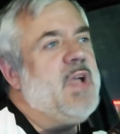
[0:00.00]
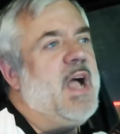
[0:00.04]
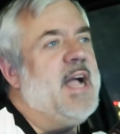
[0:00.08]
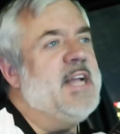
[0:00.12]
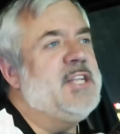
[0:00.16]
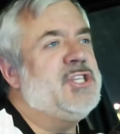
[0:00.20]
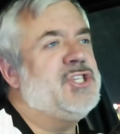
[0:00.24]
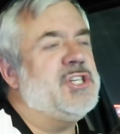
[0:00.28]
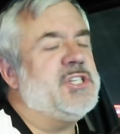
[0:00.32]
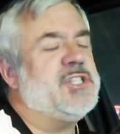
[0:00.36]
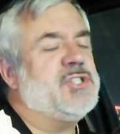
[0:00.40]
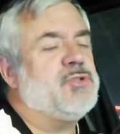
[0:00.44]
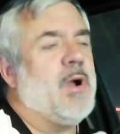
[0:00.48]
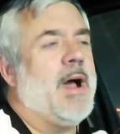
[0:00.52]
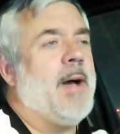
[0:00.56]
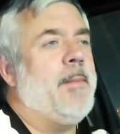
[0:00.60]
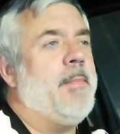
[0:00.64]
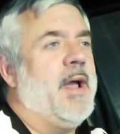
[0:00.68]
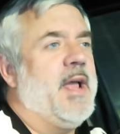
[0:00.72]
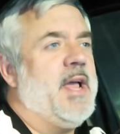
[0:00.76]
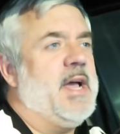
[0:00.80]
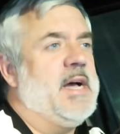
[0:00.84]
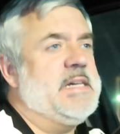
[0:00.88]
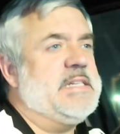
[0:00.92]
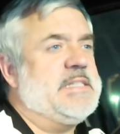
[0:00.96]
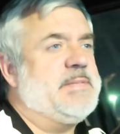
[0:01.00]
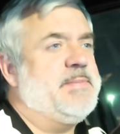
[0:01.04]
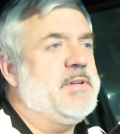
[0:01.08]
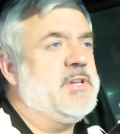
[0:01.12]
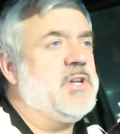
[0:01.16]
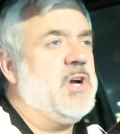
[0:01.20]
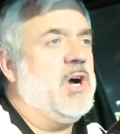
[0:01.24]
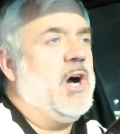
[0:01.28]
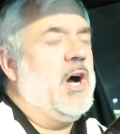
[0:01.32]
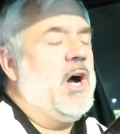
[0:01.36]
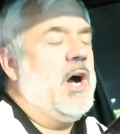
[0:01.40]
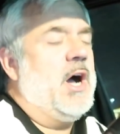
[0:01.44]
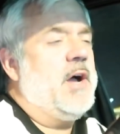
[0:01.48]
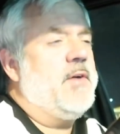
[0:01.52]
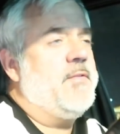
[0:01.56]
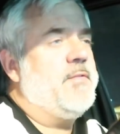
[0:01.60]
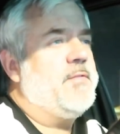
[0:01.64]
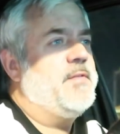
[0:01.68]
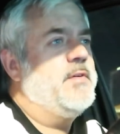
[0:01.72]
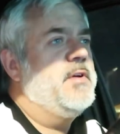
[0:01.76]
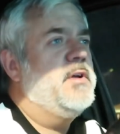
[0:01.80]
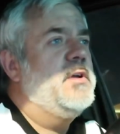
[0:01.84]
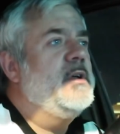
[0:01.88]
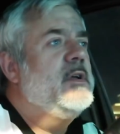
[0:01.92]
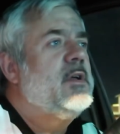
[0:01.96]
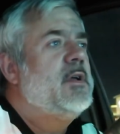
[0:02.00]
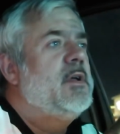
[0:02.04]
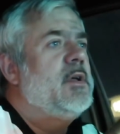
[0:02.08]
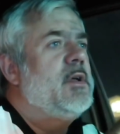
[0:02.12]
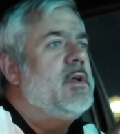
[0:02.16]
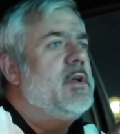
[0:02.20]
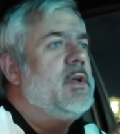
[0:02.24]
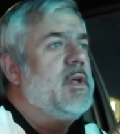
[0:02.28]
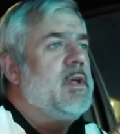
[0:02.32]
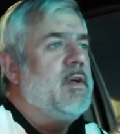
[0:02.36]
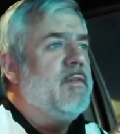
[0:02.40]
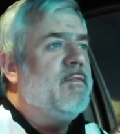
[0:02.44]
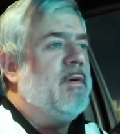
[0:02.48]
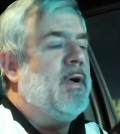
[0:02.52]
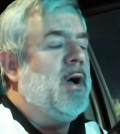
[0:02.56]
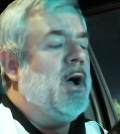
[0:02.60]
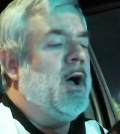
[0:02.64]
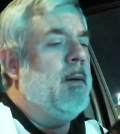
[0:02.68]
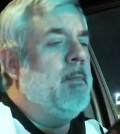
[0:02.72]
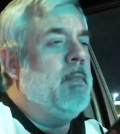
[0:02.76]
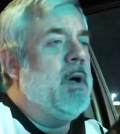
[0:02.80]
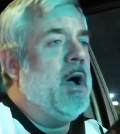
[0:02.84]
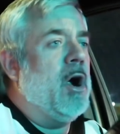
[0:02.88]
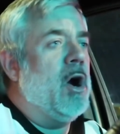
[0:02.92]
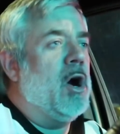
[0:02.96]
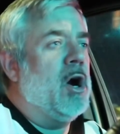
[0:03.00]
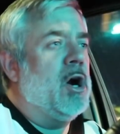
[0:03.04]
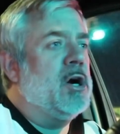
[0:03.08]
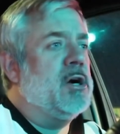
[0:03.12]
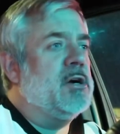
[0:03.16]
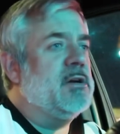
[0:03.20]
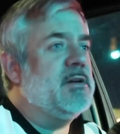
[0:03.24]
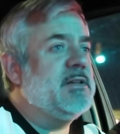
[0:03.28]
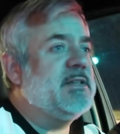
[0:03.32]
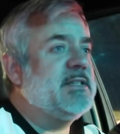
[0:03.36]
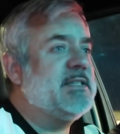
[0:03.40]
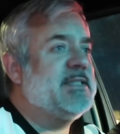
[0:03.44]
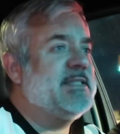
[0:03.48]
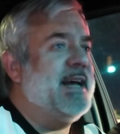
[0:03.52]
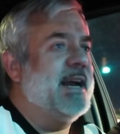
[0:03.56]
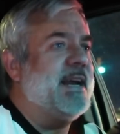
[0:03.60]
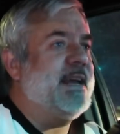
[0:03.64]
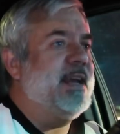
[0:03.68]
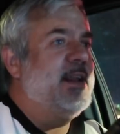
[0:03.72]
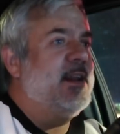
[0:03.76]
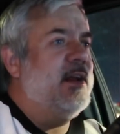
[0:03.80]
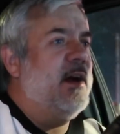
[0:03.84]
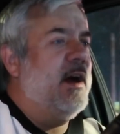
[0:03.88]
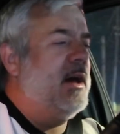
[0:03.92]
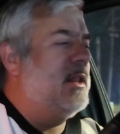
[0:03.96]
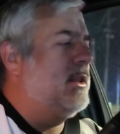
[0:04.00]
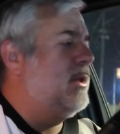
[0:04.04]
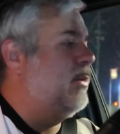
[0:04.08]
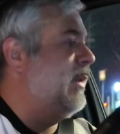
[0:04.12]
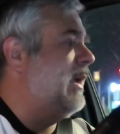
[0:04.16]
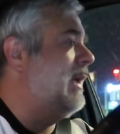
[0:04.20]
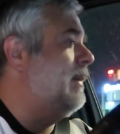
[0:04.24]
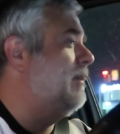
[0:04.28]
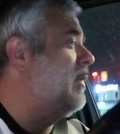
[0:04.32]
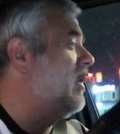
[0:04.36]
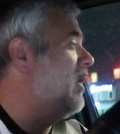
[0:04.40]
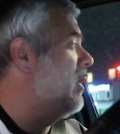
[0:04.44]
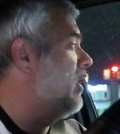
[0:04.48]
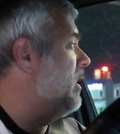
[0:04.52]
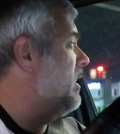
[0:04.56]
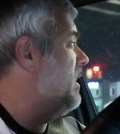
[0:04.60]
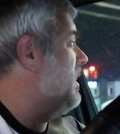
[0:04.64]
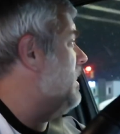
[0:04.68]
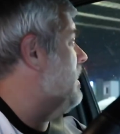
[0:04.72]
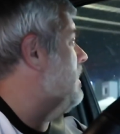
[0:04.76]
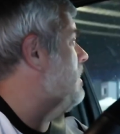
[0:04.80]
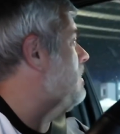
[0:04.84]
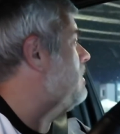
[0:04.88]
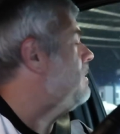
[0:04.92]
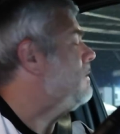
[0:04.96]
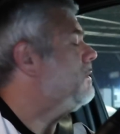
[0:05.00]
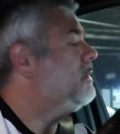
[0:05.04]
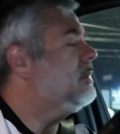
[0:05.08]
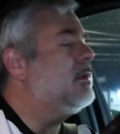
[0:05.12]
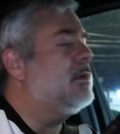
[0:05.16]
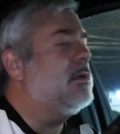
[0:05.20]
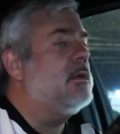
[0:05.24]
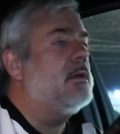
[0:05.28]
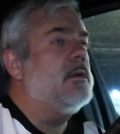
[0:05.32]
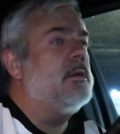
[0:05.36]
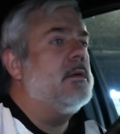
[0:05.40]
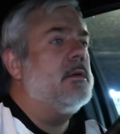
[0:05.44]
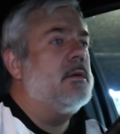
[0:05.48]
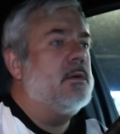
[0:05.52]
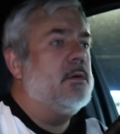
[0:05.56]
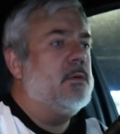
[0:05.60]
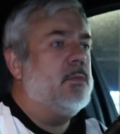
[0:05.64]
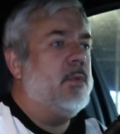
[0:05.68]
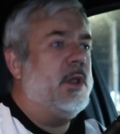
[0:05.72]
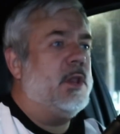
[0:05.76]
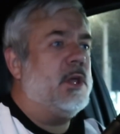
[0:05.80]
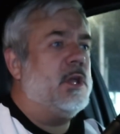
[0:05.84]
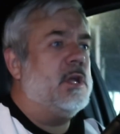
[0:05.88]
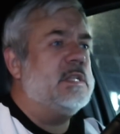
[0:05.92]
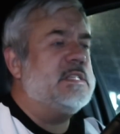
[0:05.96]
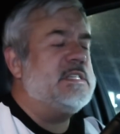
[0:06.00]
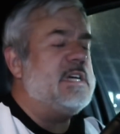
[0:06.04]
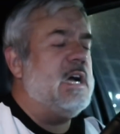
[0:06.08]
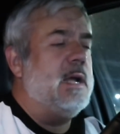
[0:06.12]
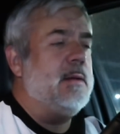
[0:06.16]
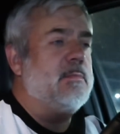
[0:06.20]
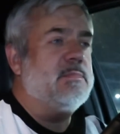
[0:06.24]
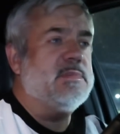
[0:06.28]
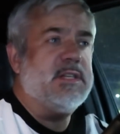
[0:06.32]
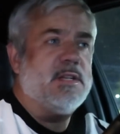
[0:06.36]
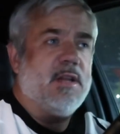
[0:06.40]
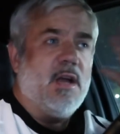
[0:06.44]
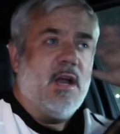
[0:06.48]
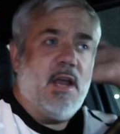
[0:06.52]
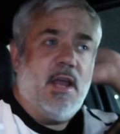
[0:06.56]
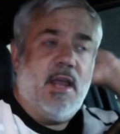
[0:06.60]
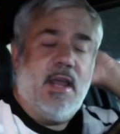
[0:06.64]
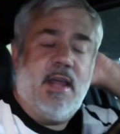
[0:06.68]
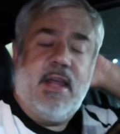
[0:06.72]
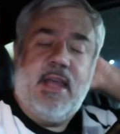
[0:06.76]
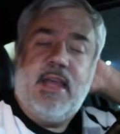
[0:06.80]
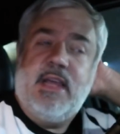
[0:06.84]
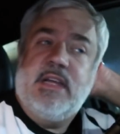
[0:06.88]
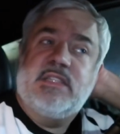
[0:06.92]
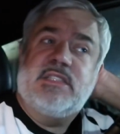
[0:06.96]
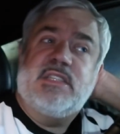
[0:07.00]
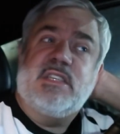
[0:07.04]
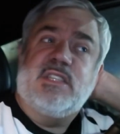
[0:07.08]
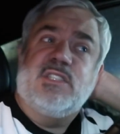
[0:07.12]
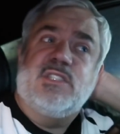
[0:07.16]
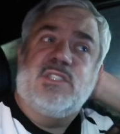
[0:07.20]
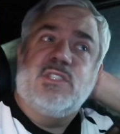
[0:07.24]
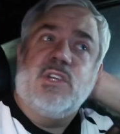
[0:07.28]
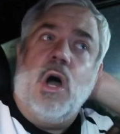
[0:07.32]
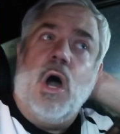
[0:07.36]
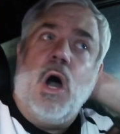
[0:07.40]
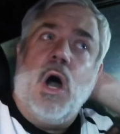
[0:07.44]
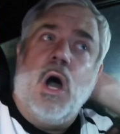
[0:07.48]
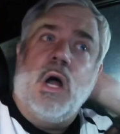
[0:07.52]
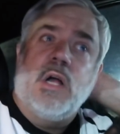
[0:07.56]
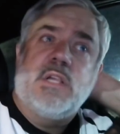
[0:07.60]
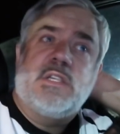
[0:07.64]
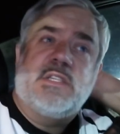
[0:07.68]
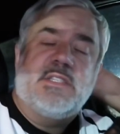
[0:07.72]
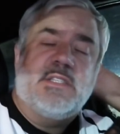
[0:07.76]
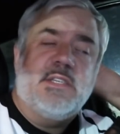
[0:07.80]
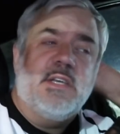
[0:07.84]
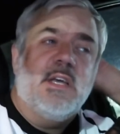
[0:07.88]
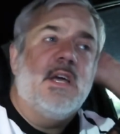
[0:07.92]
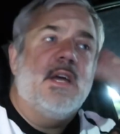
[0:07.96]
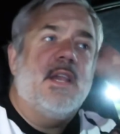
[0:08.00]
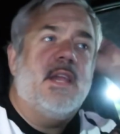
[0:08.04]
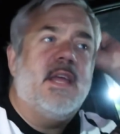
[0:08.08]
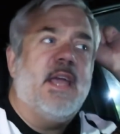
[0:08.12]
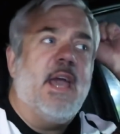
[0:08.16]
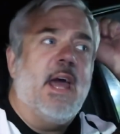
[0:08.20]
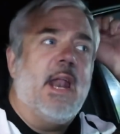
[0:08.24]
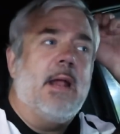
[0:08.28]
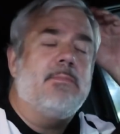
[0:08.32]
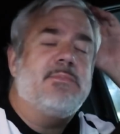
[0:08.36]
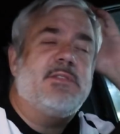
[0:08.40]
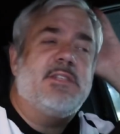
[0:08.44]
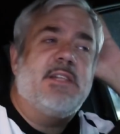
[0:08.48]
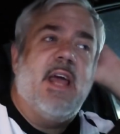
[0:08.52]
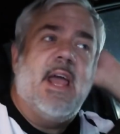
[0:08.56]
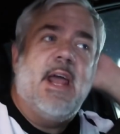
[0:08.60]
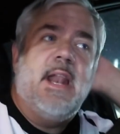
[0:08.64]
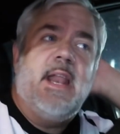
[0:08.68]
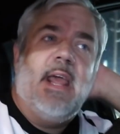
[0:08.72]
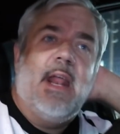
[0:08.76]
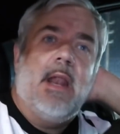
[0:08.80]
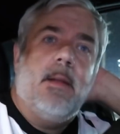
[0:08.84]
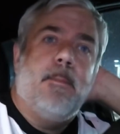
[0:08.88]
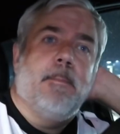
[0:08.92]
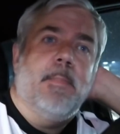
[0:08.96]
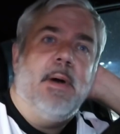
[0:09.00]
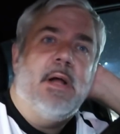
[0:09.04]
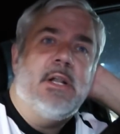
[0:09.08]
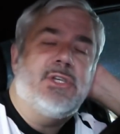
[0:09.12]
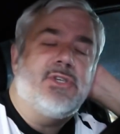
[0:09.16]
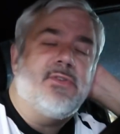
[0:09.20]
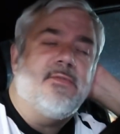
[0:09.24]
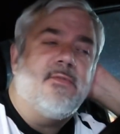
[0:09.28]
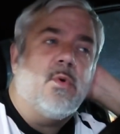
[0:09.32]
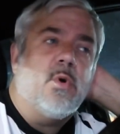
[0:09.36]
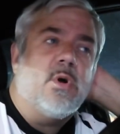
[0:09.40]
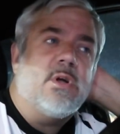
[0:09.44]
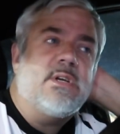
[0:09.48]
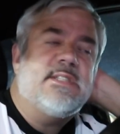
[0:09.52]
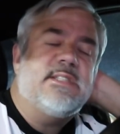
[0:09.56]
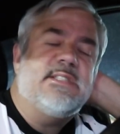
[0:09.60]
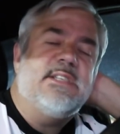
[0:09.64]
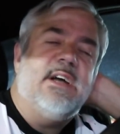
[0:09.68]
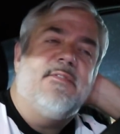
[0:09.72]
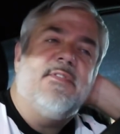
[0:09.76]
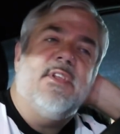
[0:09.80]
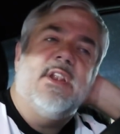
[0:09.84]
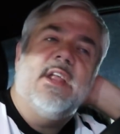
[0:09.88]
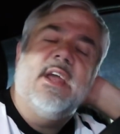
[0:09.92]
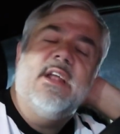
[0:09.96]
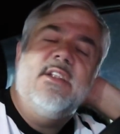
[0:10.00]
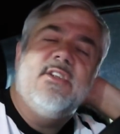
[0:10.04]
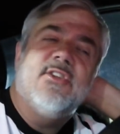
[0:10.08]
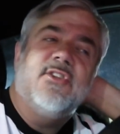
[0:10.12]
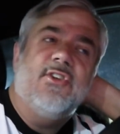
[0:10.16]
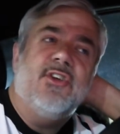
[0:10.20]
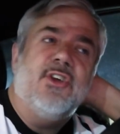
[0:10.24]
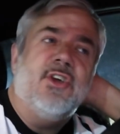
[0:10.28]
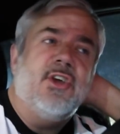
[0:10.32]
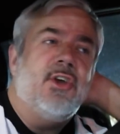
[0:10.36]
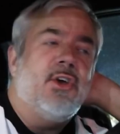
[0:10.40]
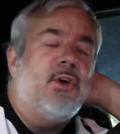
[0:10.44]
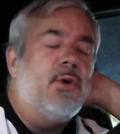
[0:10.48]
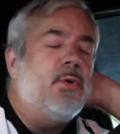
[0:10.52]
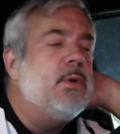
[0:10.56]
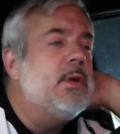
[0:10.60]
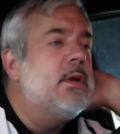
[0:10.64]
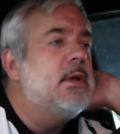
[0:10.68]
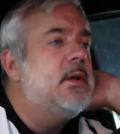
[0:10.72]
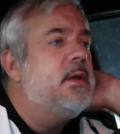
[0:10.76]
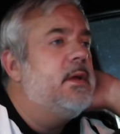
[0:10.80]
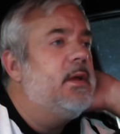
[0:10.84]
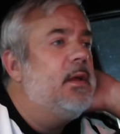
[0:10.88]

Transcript: I just dropped my husband off from our second Halloween party. We had a good time tonight. He is exhausted. He got up today and he had a bunch of work stuff that he had to do.